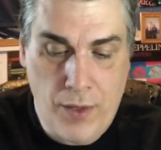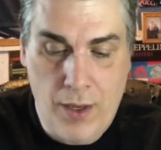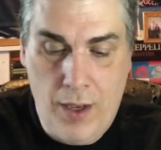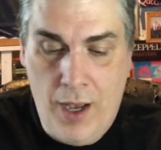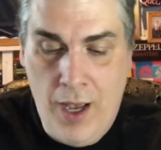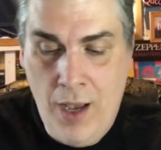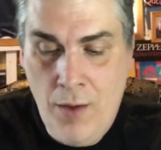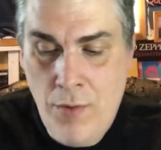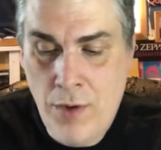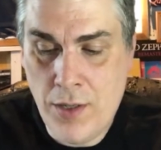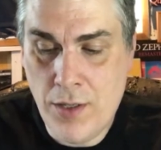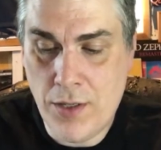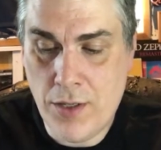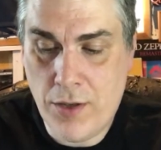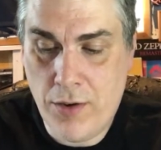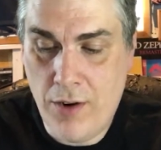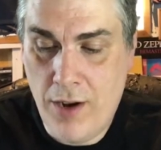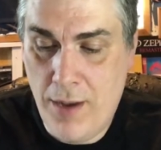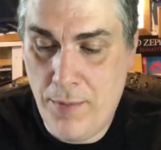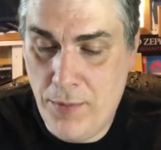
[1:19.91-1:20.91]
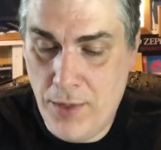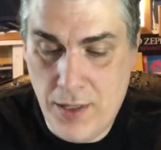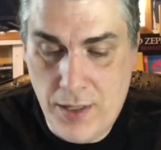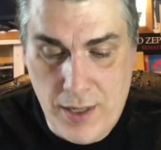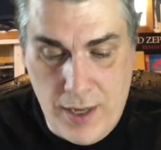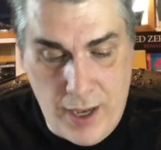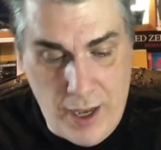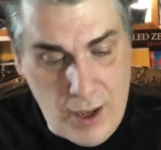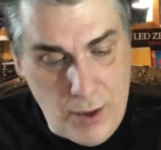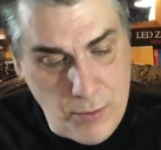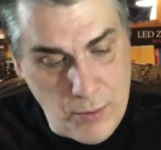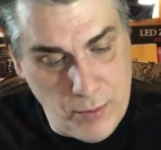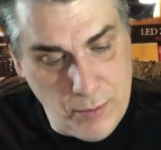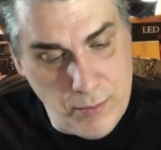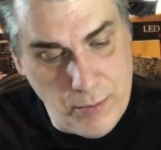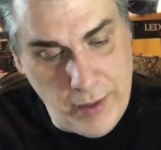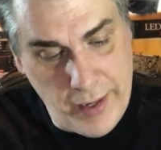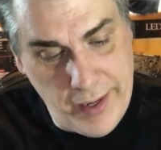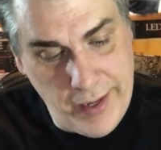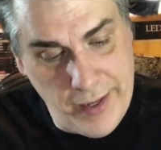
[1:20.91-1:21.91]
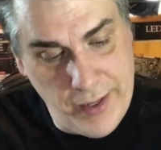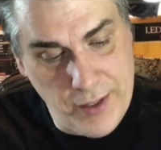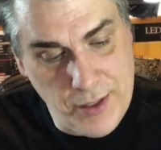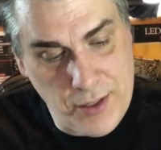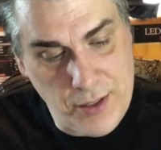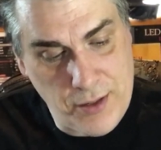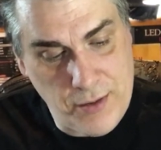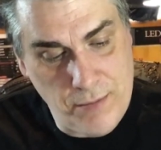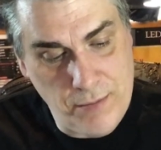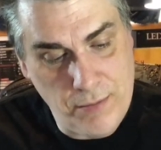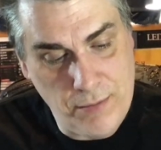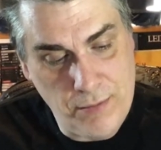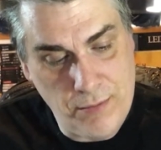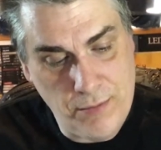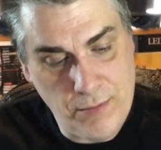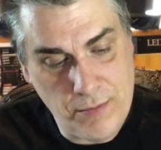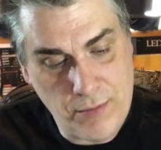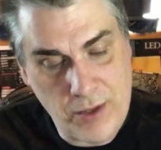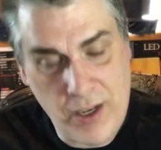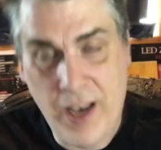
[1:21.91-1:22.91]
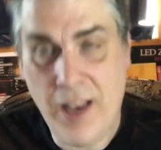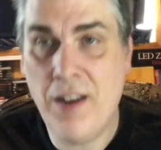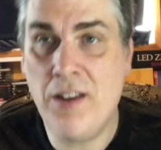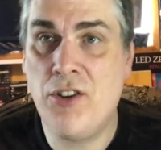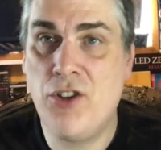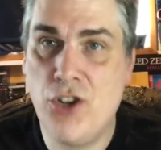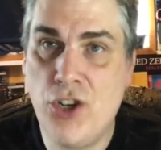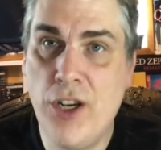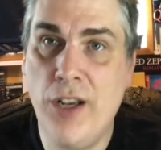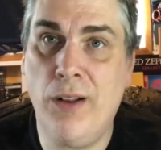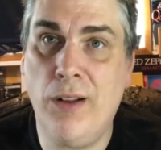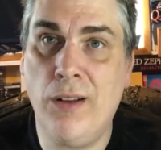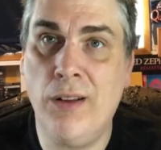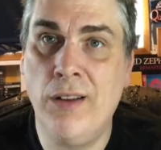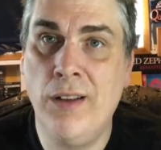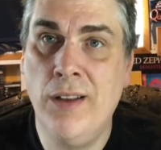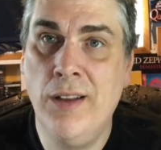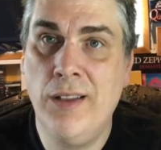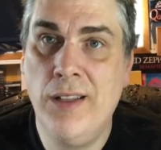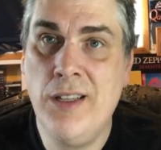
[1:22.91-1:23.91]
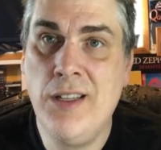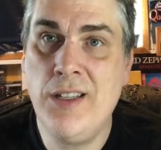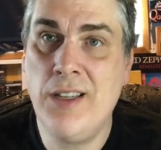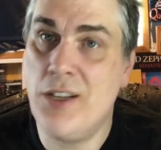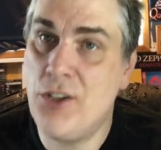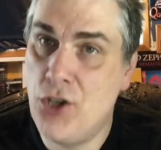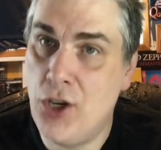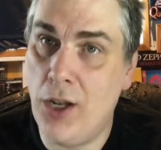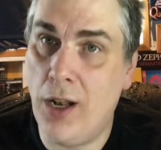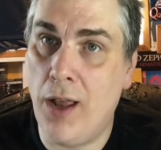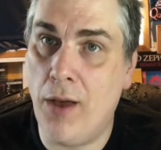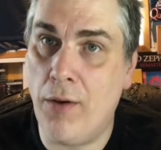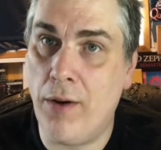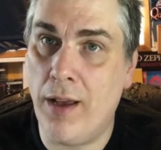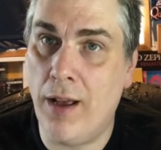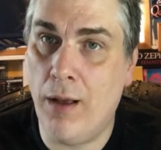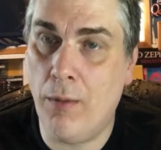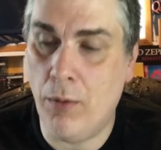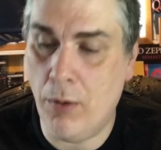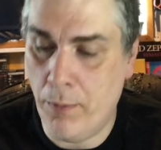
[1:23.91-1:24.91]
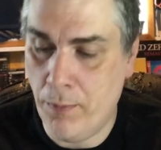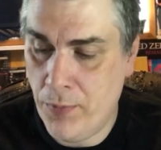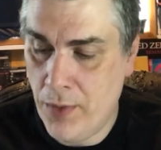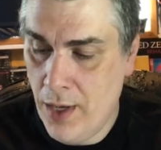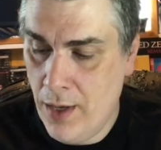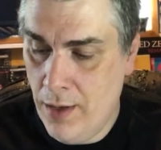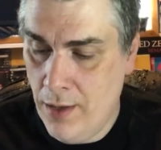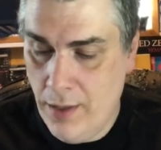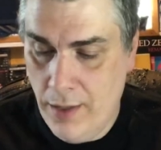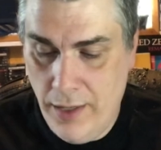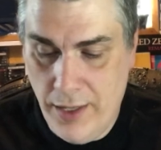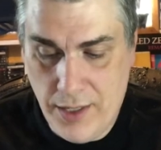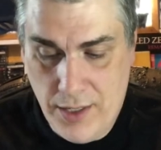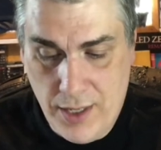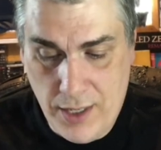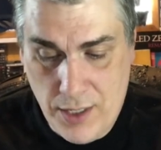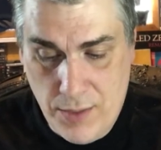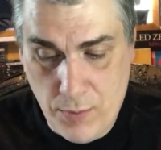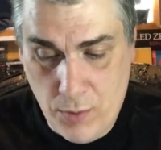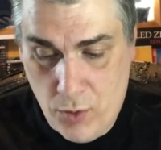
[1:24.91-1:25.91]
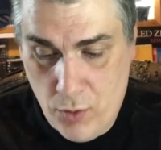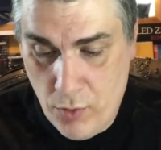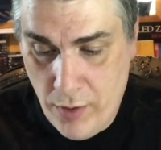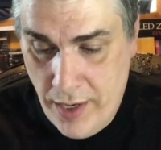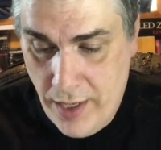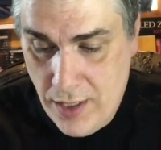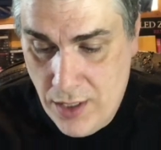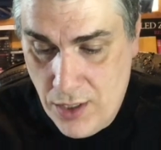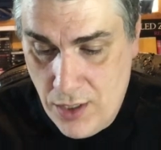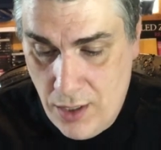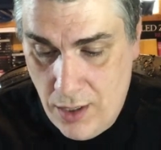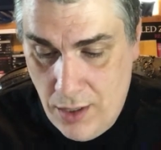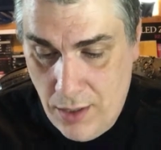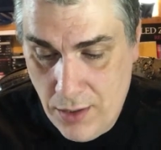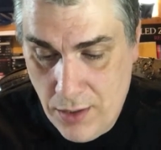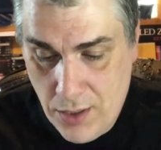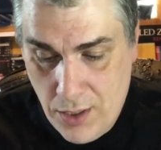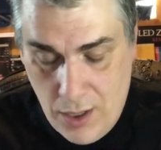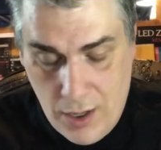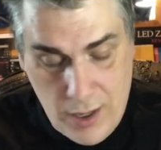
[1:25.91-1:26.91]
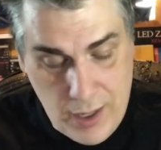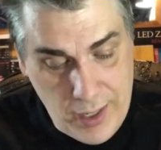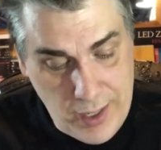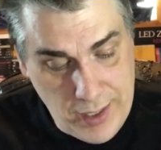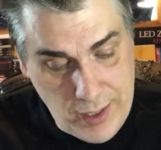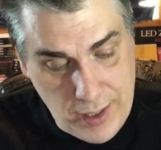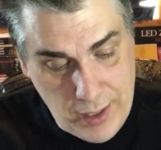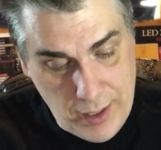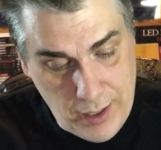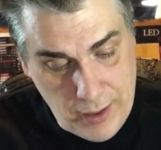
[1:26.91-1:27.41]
I would describe this album as kind of chill. This is a chill out album. It's got some great songs on it.